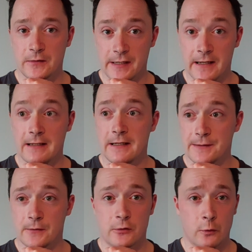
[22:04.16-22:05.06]
to say,
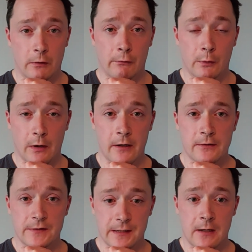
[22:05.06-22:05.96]
listen, you are
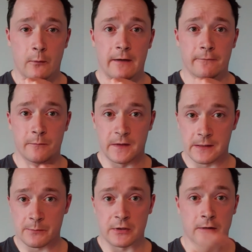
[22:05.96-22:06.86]
required to stay away from
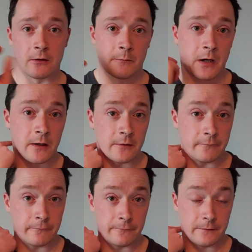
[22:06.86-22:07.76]
this particular part
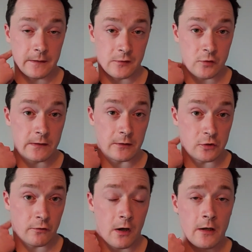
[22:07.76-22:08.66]
of the street
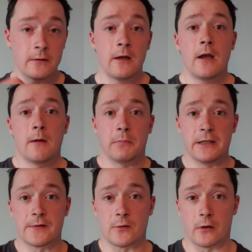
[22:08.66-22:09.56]
that you're on.
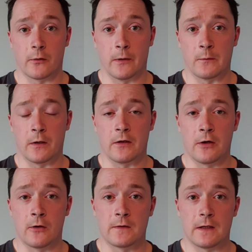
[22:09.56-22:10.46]
Please do not go anywhere
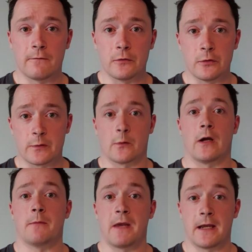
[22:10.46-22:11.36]
near it. If you do so,
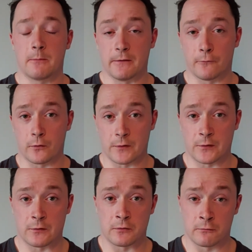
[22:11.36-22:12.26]
I may be
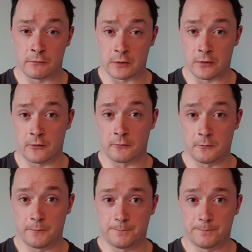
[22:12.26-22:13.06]
forced to return.